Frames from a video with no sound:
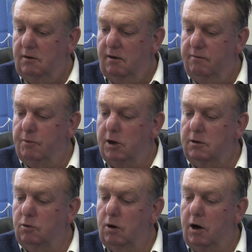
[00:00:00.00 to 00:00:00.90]
If
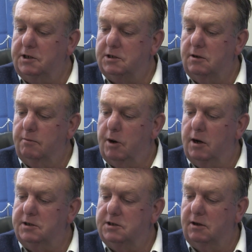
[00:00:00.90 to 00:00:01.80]
Michael Eisner
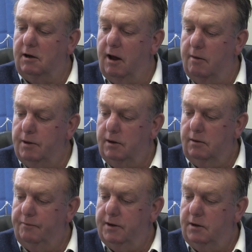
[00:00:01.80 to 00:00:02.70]
buys the club,
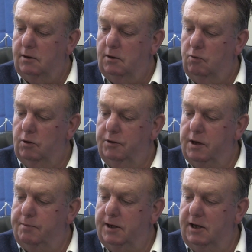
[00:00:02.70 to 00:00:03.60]
will
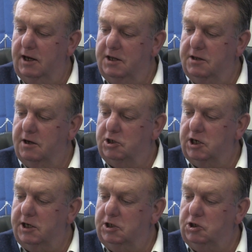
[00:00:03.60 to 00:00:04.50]
there be either a
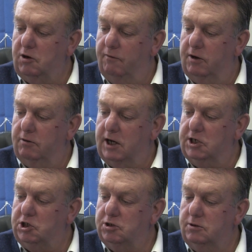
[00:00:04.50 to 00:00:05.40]
change of
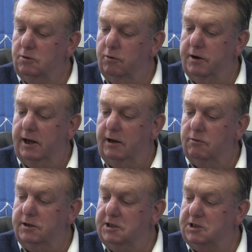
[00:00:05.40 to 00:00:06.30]
location or an
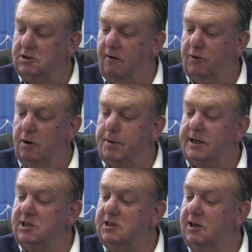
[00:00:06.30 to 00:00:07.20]
increase of
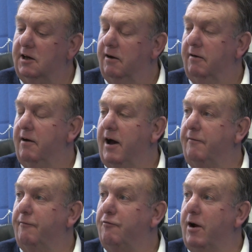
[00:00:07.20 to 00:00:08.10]
capacity
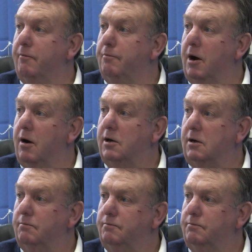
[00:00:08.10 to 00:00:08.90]
at Fratton Park?